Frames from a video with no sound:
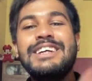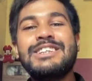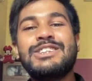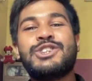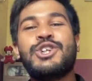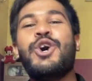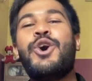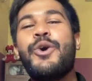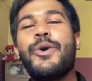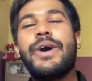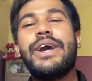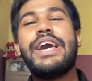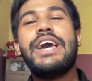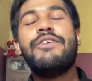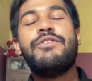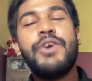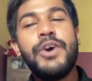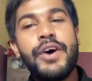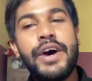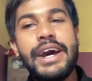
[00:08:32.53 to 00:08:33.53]
So
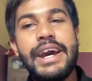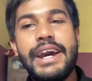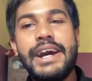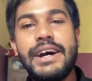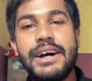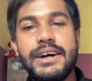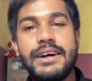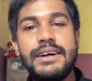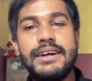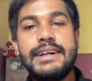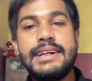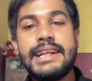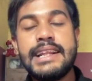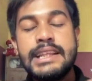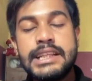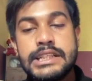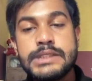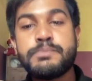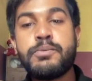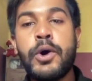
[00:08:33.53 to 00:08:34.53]
if you are here
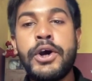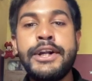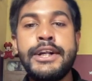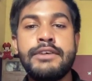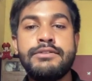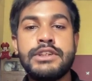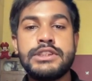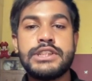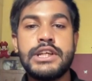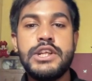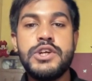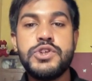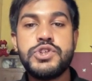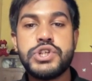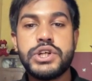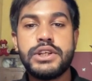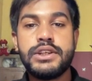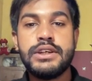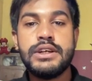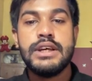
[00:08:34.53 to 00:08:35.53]
till this point of the
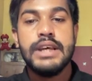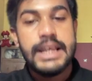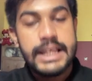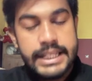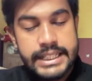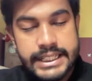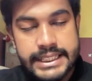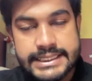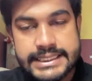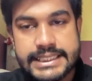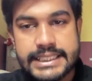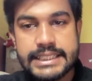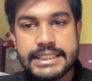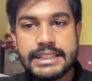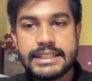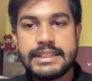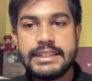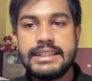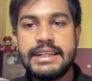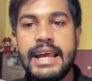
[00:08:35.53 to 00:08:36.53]
solution,
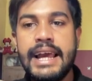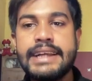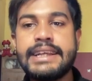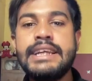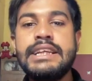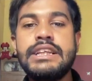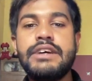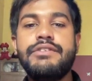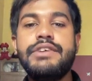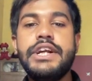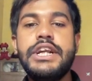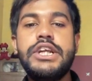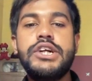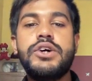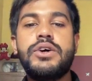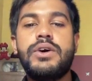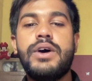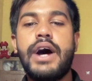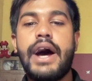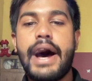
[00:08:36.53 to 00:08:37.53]
consider liking the
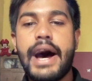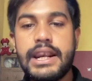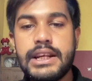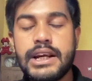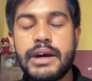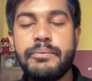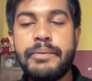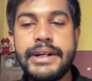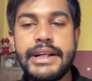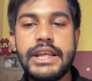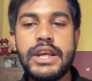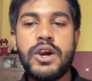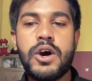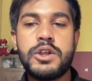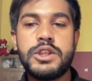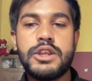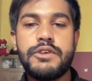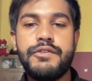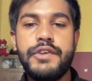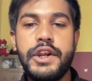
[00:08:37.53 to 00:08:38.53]
video and commenting
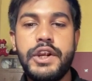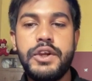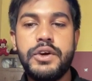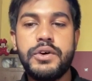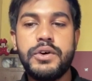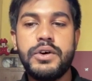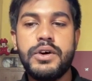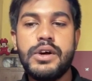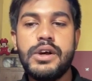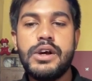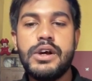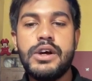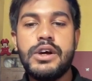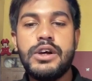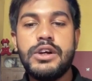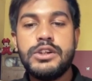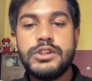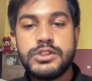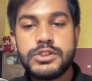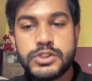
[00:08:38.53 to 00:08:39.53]
on the video
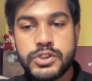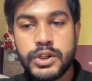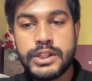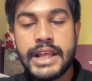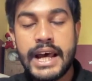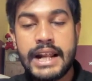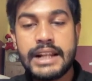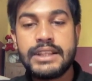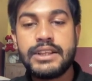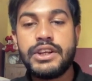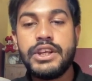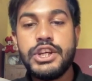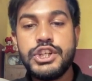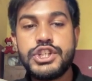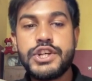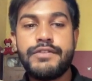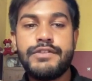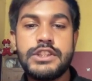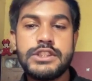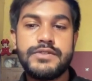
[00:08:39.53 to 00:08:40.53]
so that the
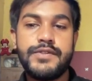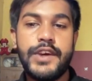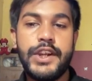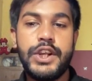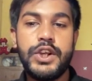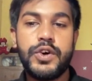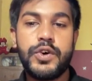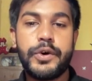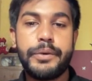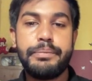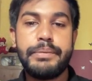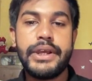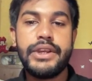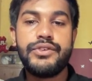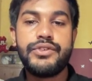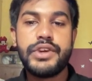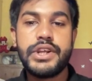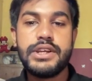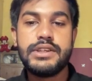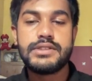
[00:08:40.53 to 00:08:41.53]
reach of this video could be
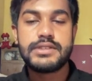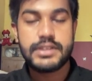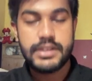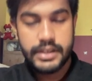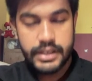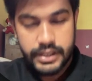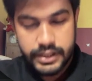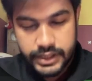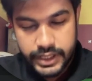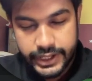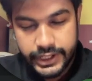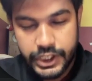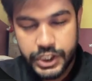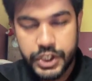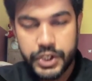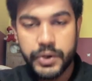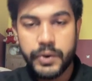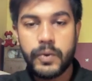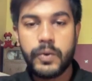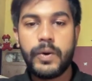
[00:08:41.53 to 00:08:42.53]
increased.
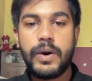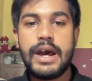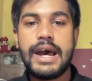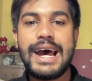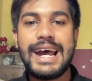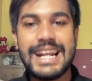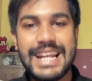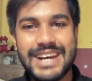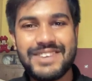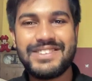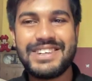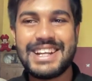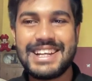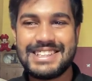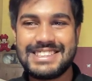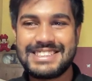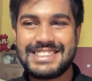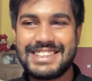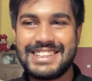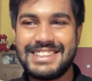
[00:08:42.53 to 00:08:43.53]
Thank you and have a
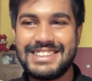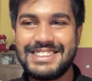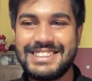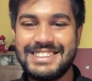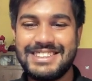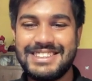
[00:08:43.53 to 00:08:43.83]
nice day.